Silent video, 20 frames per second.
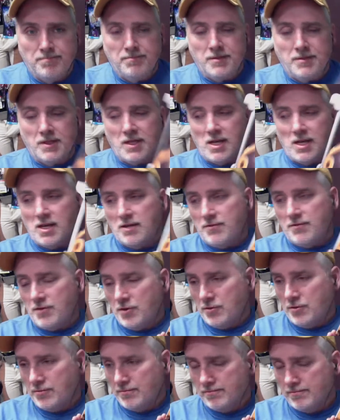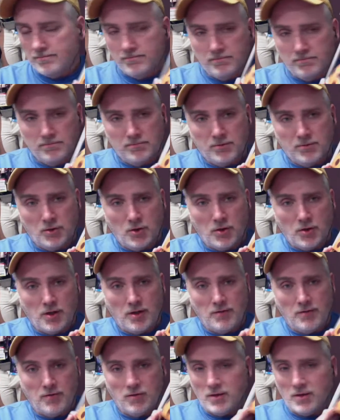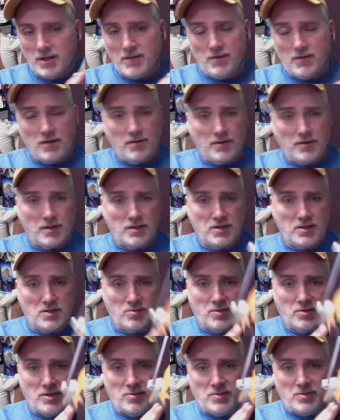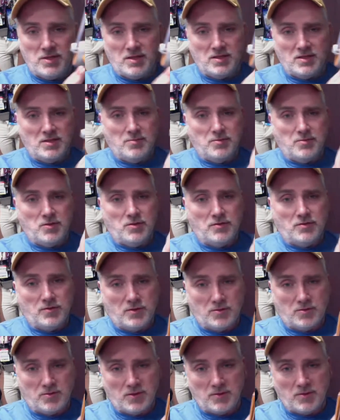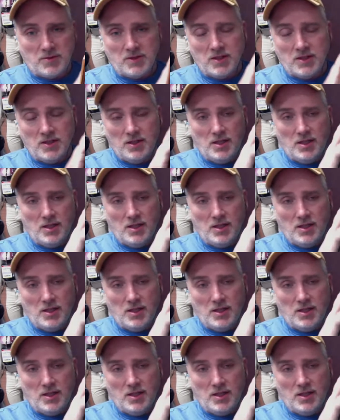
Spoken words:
again, if you're looking for even a display piece, it's a beautiful display piece.